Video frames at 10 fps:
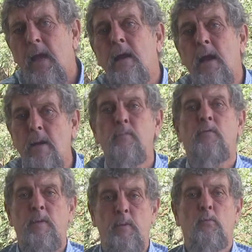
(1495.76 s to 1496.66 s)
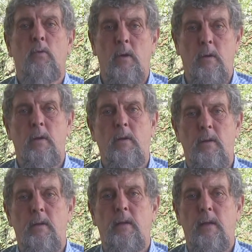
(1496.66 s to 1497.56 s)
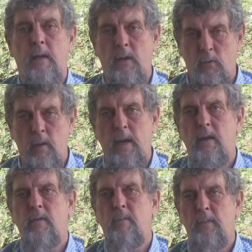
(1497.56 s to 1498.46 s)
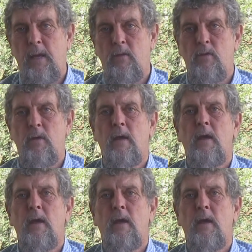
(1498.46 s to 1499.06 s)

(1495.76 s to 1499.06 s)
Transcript: comes from a word in Greek that means